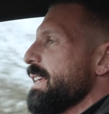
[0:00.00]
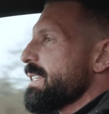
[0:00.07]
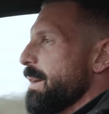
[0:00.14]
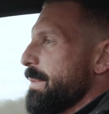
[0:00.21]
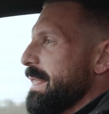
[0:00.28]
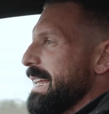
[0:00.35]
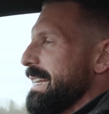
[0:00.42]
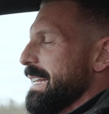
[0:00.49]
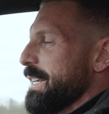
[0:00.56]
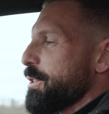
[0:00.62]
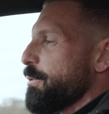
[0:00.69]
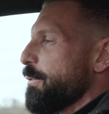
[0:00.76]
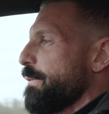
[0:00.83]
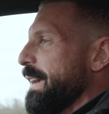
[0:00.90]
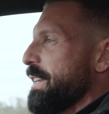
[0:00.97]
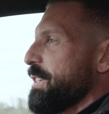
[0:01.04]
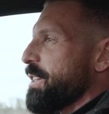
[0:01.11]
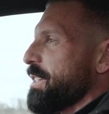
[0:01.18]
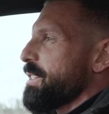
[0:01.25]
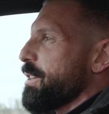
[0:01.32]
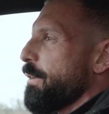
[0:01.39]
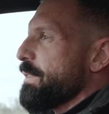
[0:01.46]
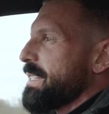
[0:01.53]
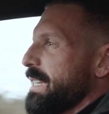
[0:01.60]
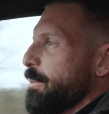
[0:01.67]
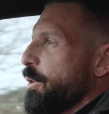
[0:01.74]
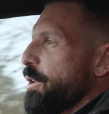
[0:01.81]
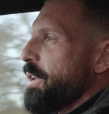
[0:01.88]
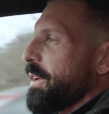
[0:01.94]
some of the additional features and obviously
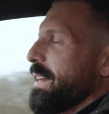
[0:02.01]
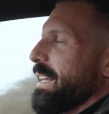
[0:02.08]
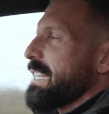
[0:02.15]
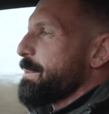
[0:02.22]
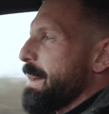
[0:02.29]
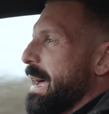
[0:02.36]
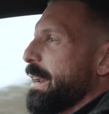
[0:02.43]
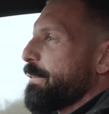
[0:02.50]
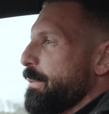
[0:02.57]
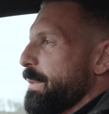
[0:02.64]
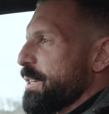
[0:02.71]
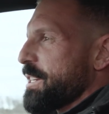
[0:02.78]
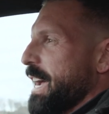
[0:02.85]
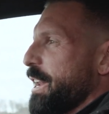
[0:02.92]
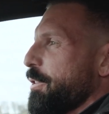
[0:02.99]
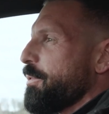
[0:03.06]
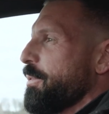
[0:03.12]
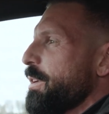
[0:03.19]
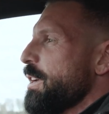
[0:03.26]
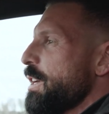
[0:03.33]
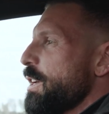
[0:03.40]
what you can expect from the channel